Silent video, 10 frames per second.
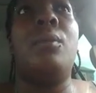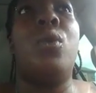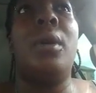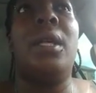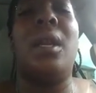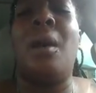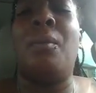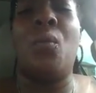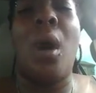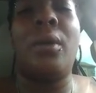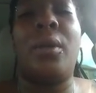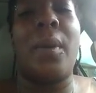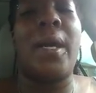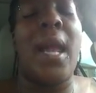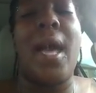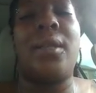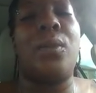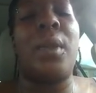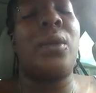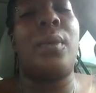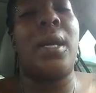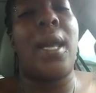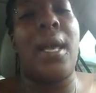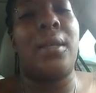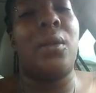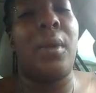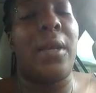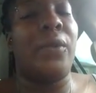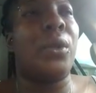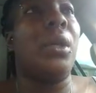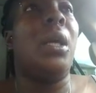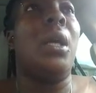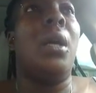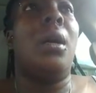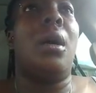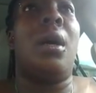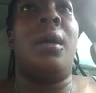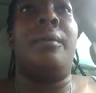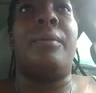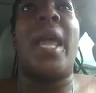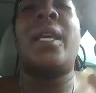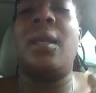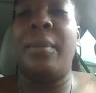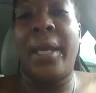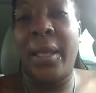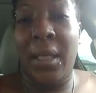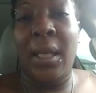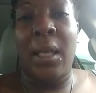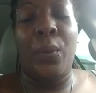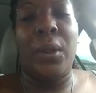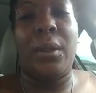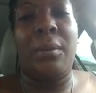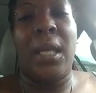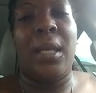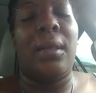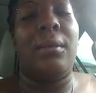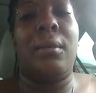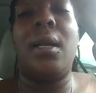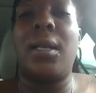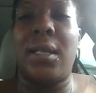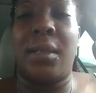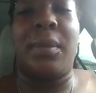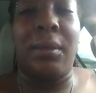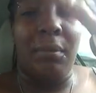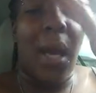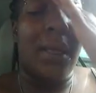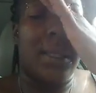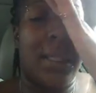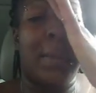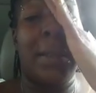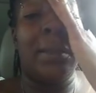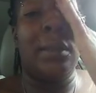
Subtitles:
point, I'm walking around the house or running around the house or whatever. Back in the bed again with the man, the husband, my husband.